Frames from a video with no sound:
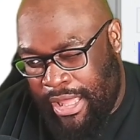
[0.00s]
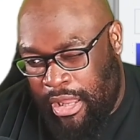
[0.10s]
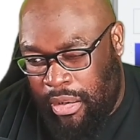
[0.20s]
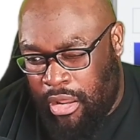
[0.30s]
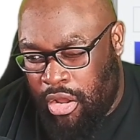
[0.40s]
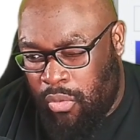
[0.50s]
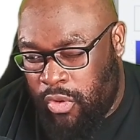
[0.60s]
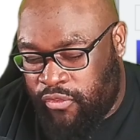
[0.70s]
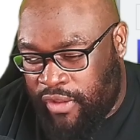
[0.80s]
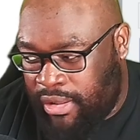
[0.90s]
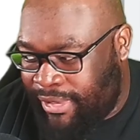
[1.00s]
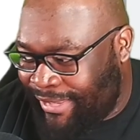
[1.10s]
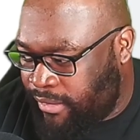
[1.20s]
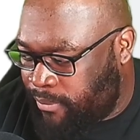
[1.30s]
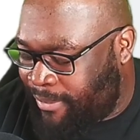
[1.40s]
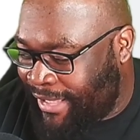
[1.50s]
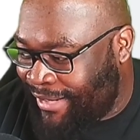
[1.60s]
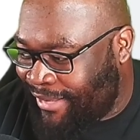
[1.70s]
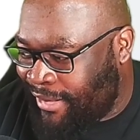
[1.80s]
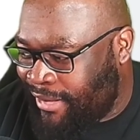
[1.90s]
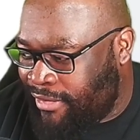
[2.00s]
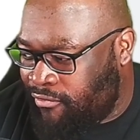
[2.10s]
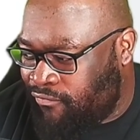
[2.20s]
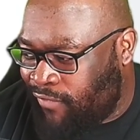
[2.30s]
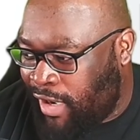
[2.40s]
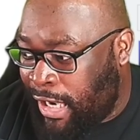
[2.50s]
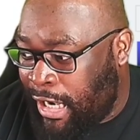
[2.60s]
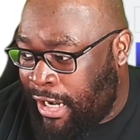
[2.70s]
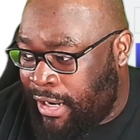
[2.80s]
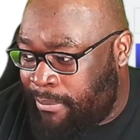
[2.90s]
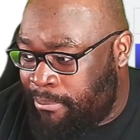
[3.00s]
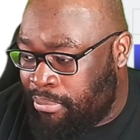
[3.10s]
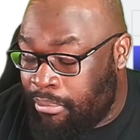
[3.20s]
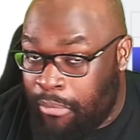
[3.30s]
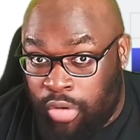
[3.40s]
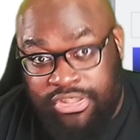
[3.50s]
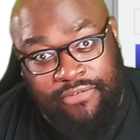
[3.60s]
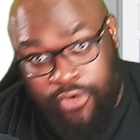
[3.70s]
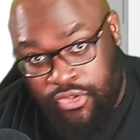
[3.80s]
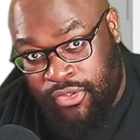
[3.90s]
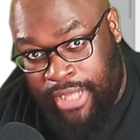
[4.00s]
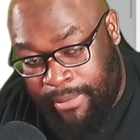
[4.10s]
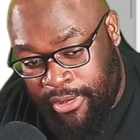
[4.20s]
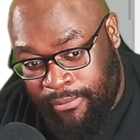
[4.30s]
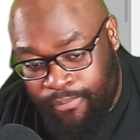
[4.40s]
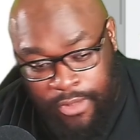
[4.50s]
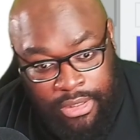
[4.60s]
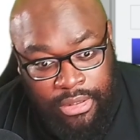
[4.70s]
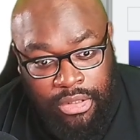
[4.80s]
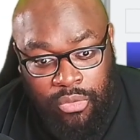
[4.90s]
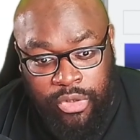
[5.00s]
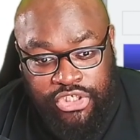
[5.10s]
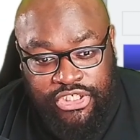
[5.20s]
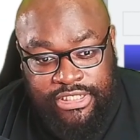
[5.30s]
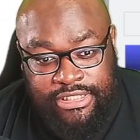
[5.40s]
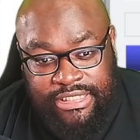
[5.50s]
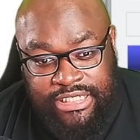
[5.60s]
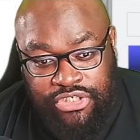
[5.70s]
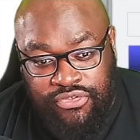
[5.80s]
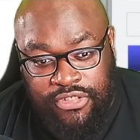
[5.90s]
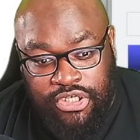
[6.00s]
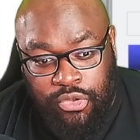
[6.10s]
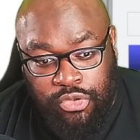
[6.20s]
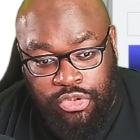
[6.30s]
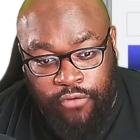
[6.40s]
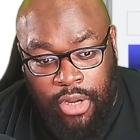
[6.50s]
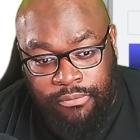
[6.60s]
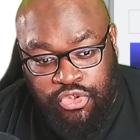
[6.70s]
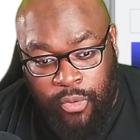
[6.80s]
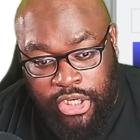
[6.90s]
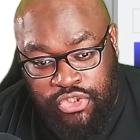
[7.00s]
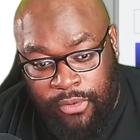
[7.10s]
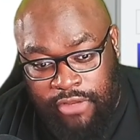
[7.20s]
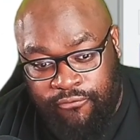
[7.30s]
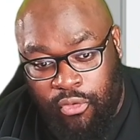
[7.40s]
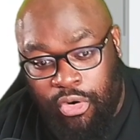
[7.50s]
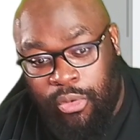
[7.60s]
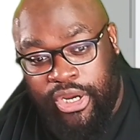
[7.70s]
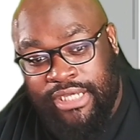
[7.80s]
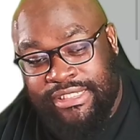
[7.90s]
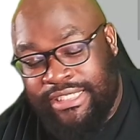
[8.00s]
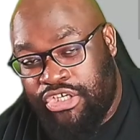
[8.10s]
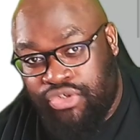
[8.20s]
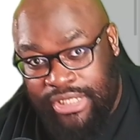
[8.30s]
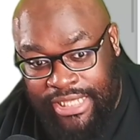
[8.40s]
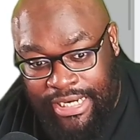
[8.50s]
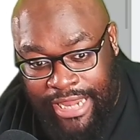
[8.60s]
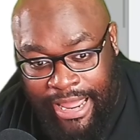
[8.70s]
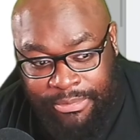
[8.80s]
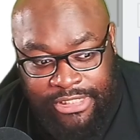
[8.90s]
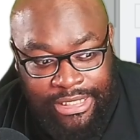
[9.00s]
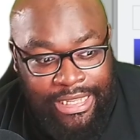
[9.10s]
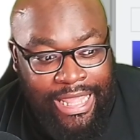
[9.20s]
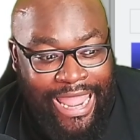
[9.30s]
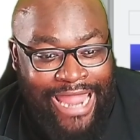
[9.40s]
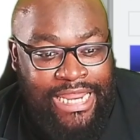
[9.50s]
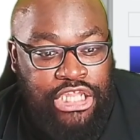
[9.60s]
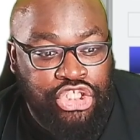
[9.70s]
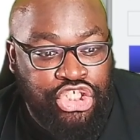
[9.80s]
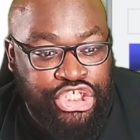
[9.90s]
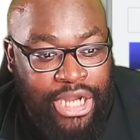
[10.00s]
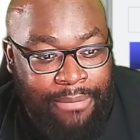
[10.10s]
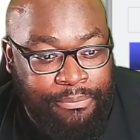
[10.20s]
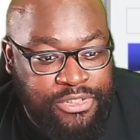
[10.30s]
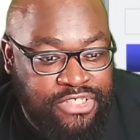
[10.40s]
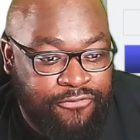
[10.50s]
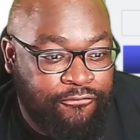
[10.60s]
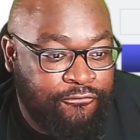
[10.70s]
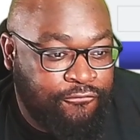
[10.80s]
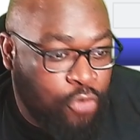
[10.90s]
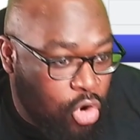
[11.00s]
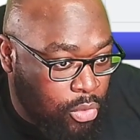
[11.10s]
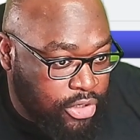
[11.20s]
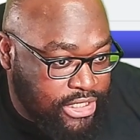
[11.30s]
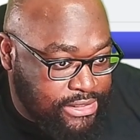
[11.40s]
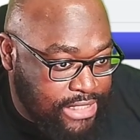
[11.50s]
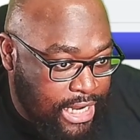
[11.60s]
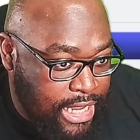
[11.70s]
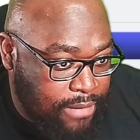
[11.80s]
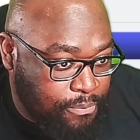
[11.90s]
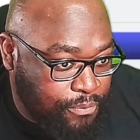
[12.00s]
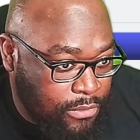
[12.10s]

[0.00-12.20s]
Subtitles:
along with a little bit of multiversal hopping, which is he essentially goes from 2024, where he's essentially kidnapped, and he jumps forward in time